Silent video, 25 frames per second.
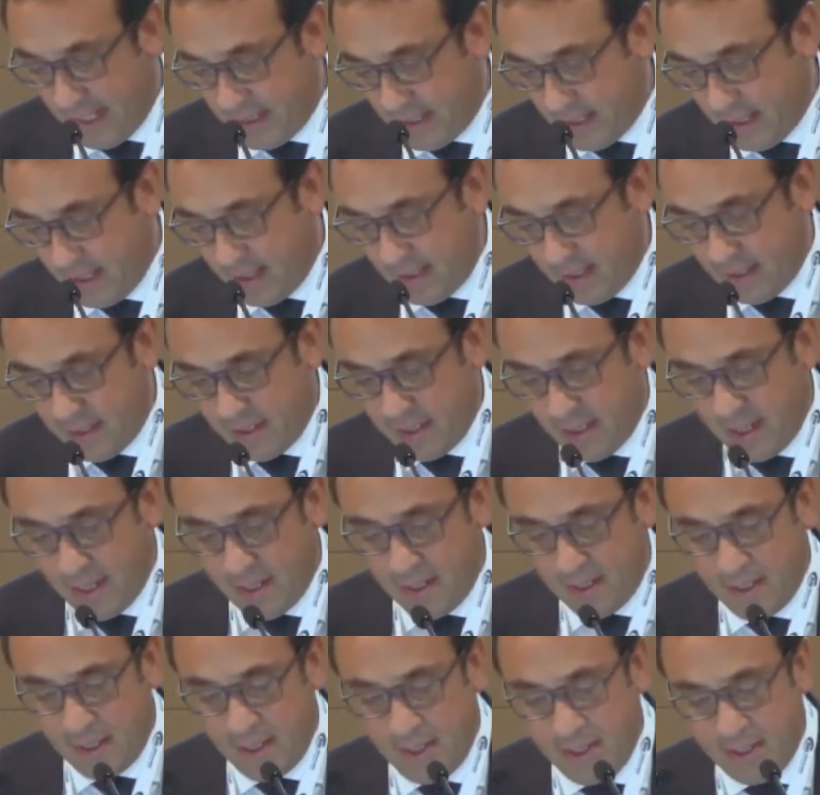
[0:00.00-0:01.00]
Catalan
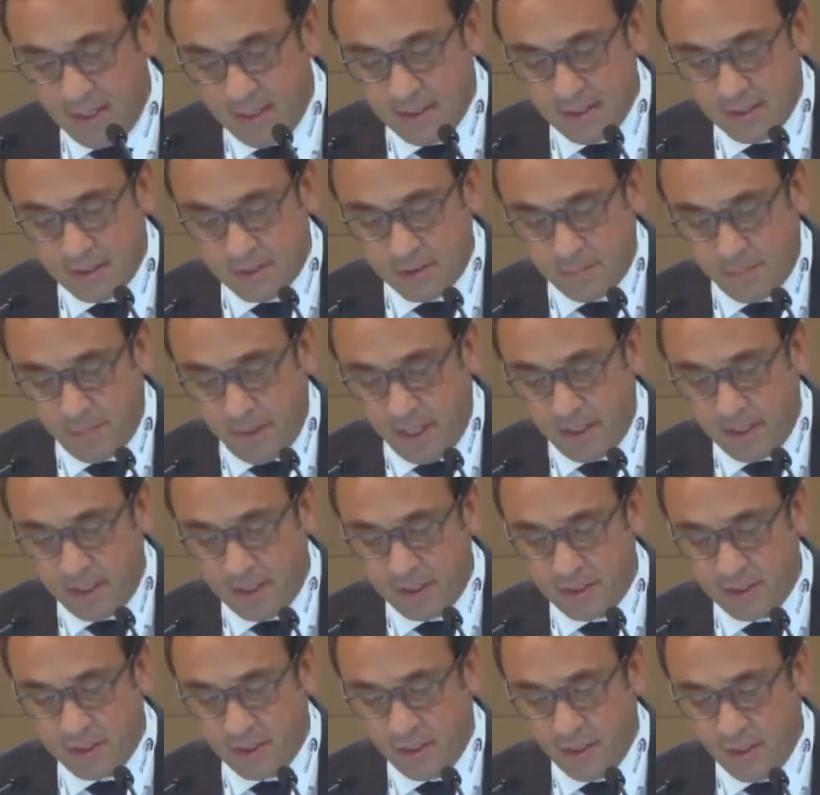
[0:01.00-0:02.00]
and in
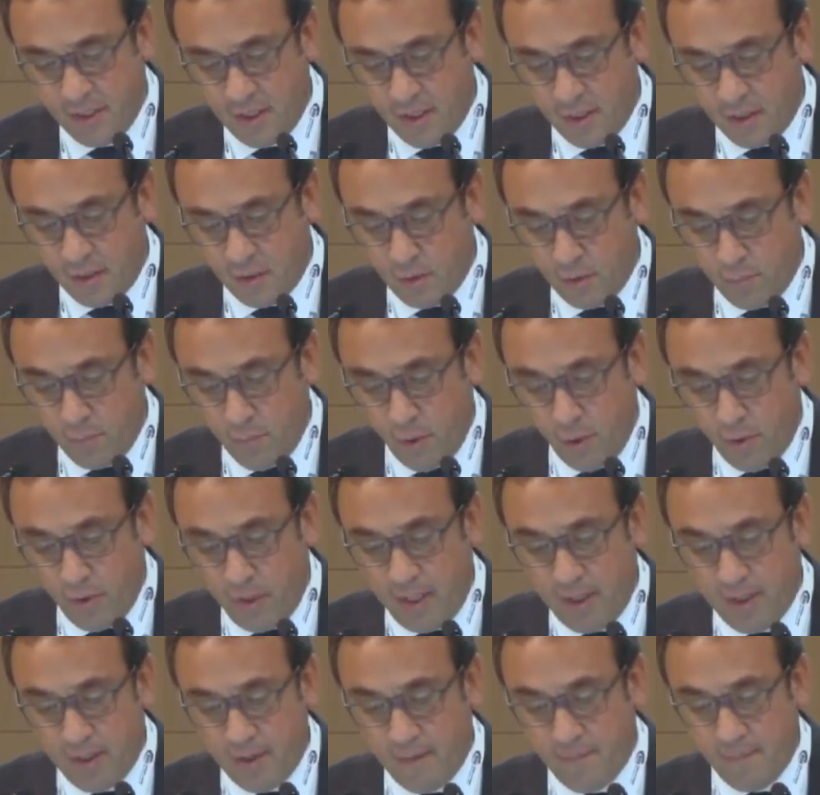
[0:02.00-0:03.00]
Spanish. Good
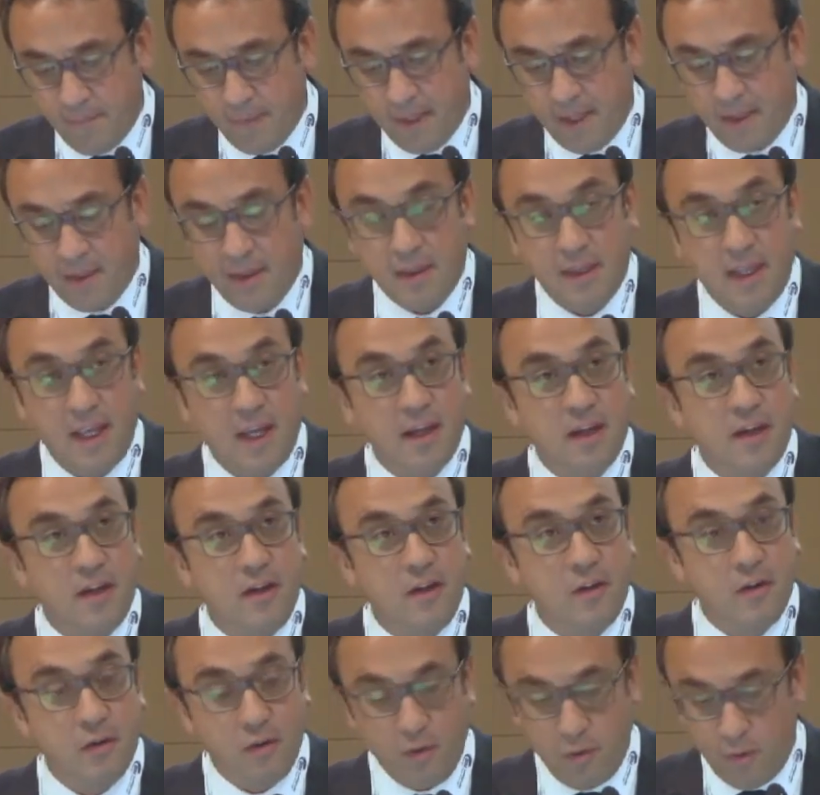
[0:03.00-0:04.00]
morning, and
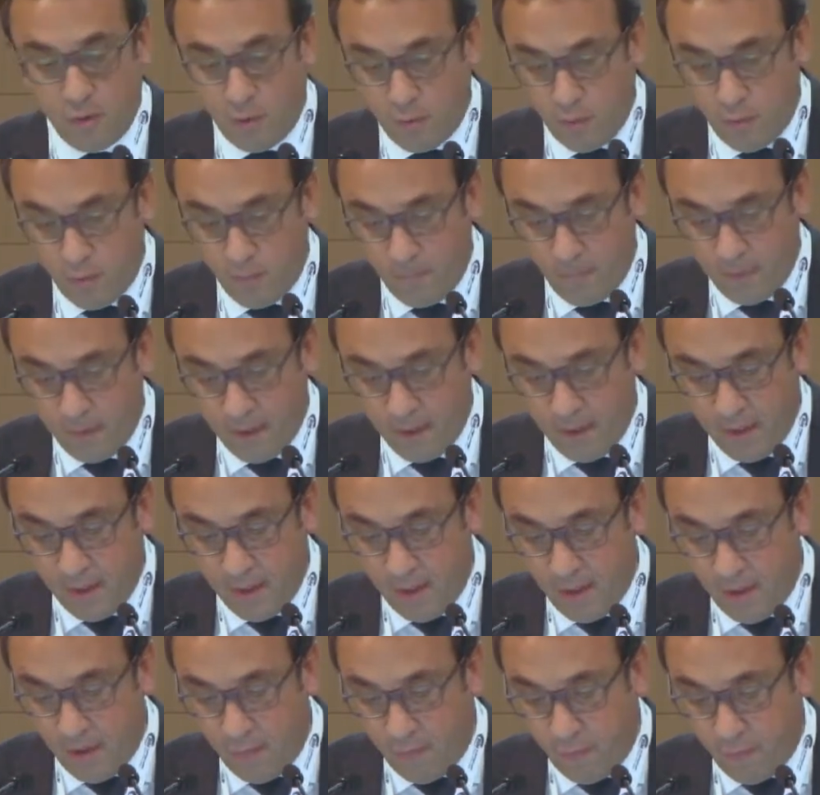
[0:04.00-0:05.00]
thank you
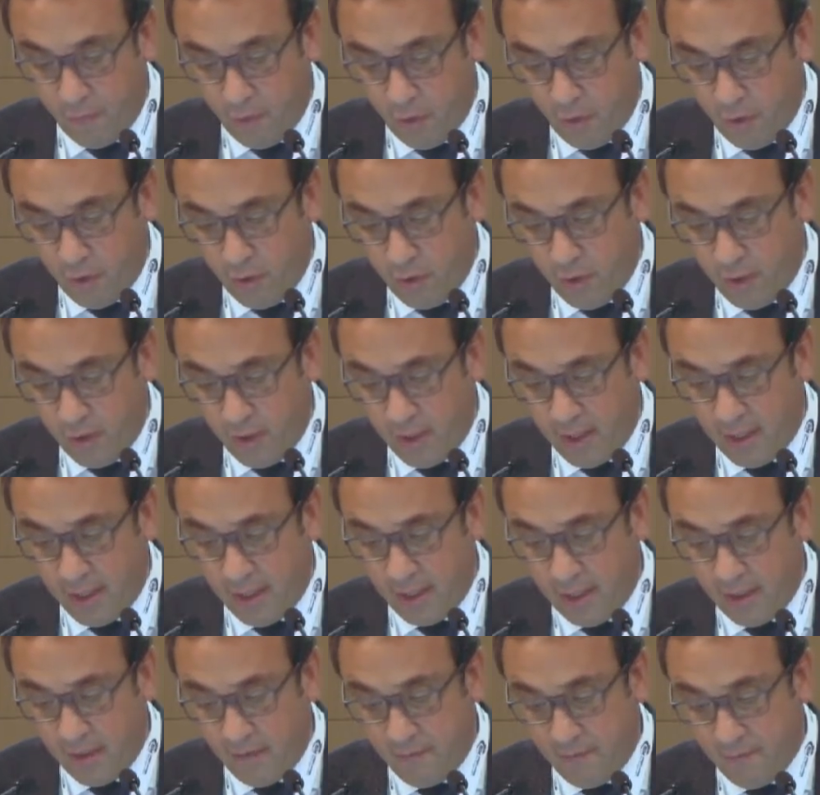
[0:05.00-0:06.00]
for
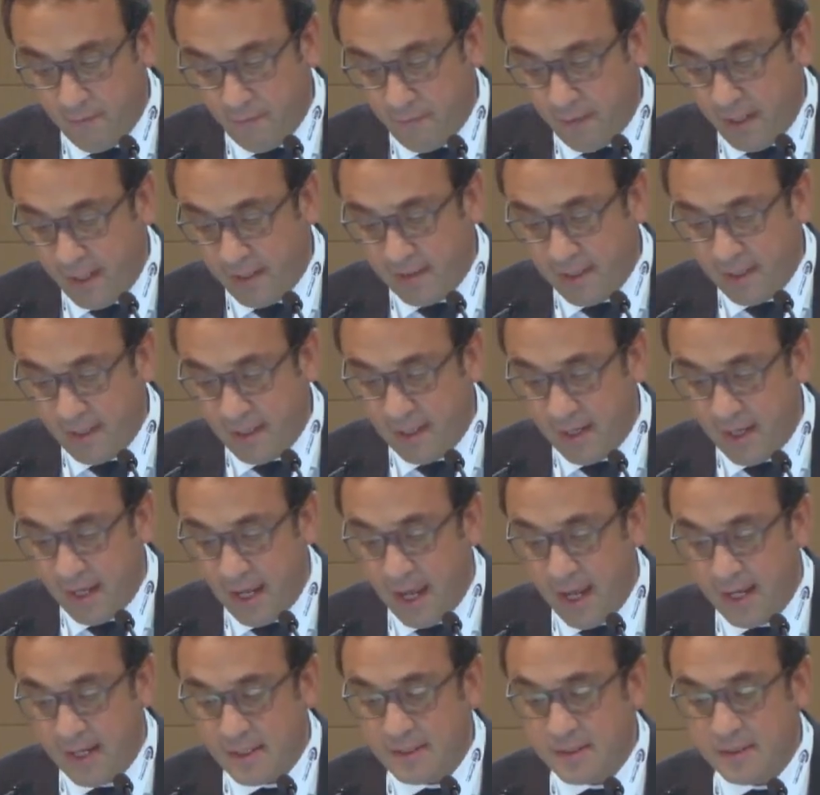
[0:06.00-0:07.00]
inviting
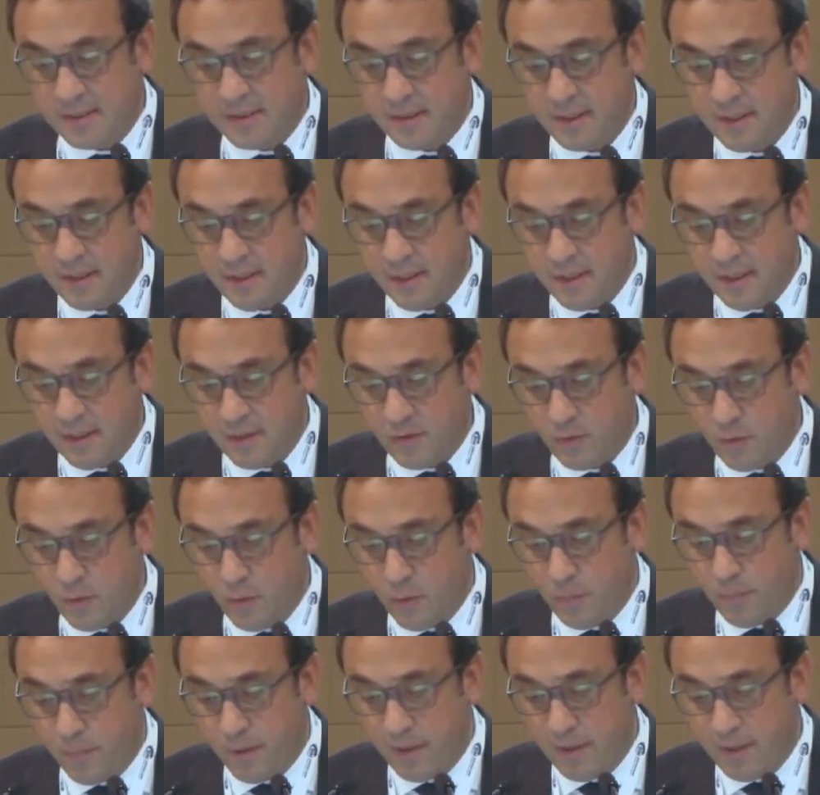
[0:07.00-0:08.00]
us
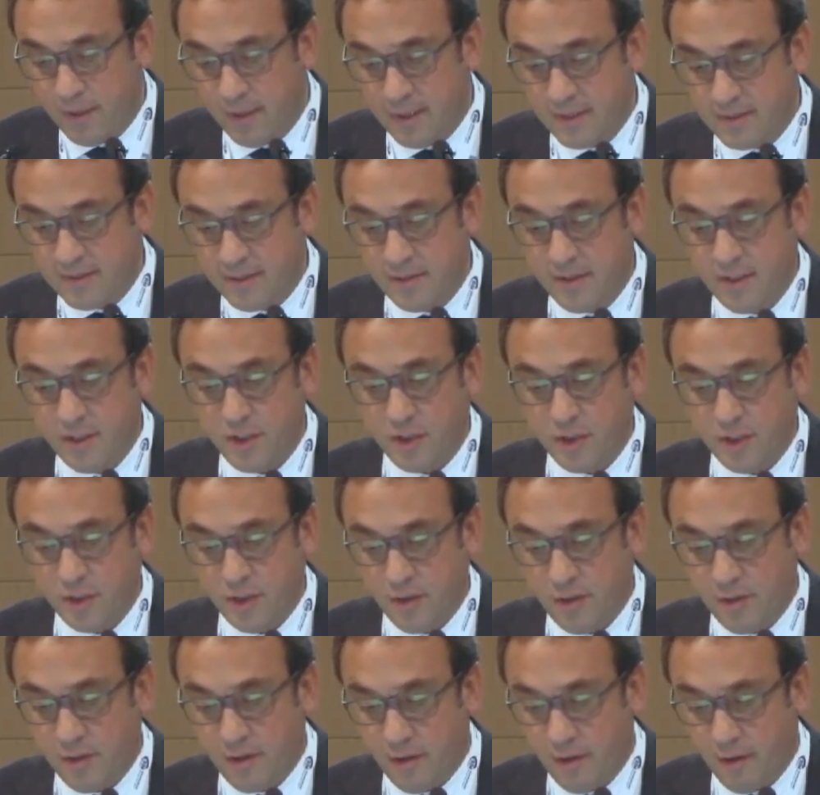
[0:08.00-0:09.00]
to open this
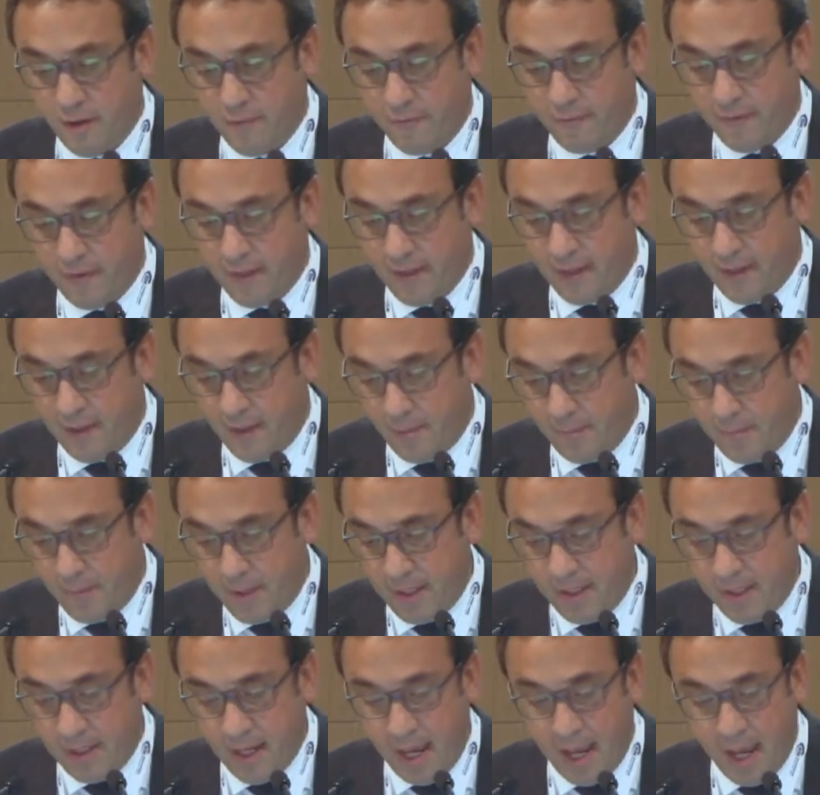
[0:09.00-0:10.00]
edition of the
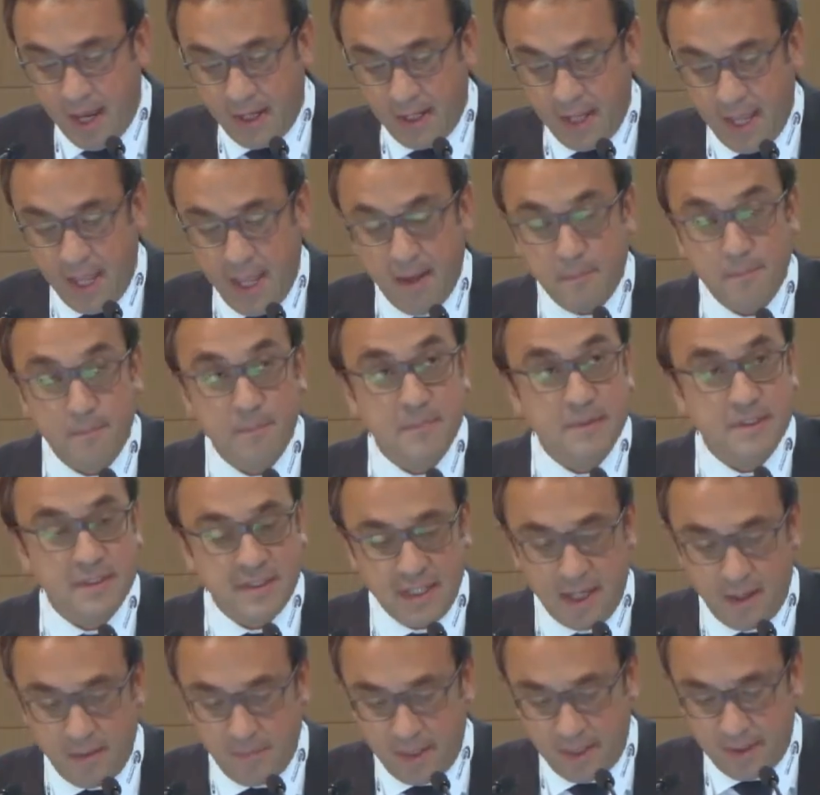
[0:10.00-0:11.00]
BIM
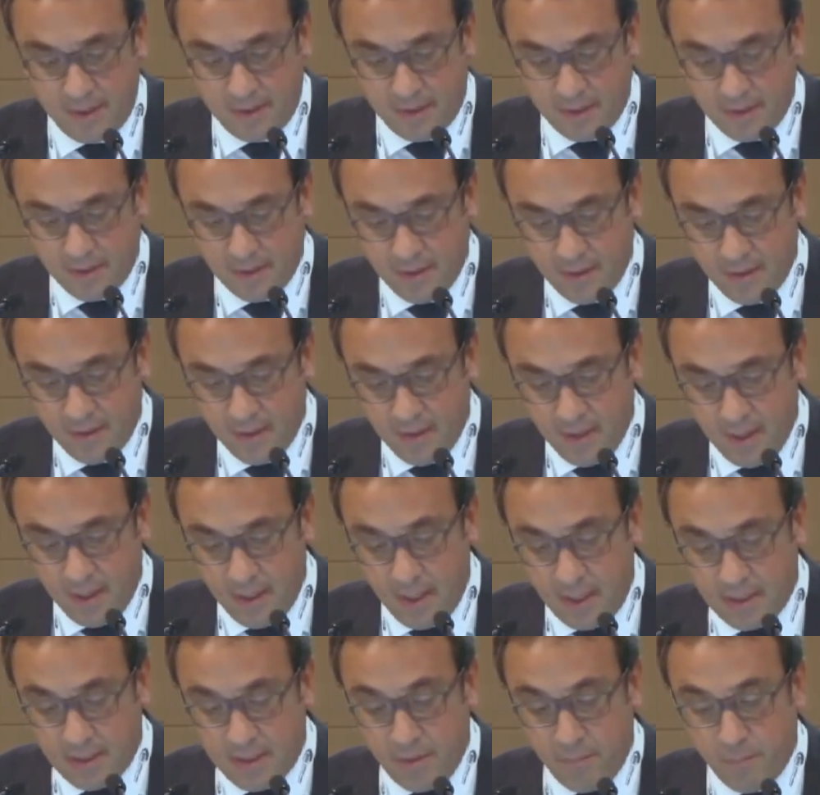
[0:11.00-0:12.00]
Summit.
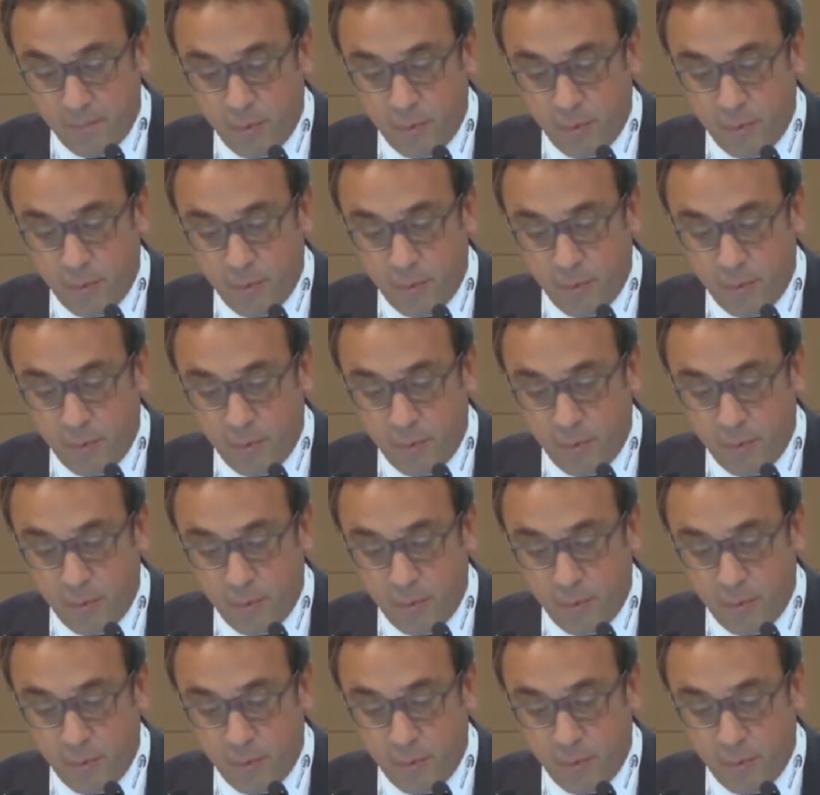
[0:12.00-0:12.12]
It's